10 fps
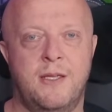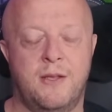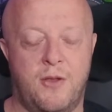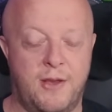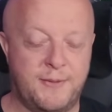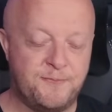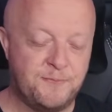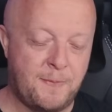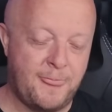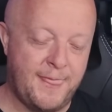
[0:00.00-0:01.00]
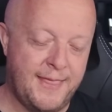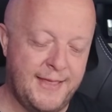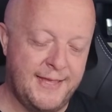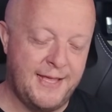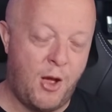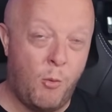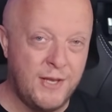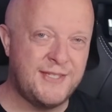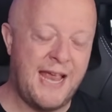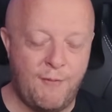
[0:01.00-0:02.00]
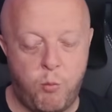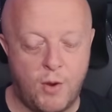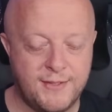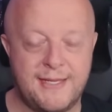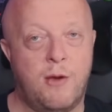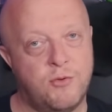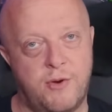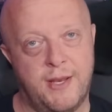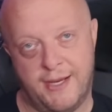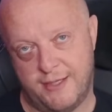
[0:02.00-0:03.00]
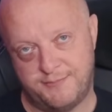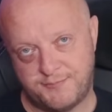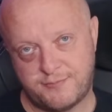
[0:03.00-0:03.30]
like, I wanted to have one Zelda on here.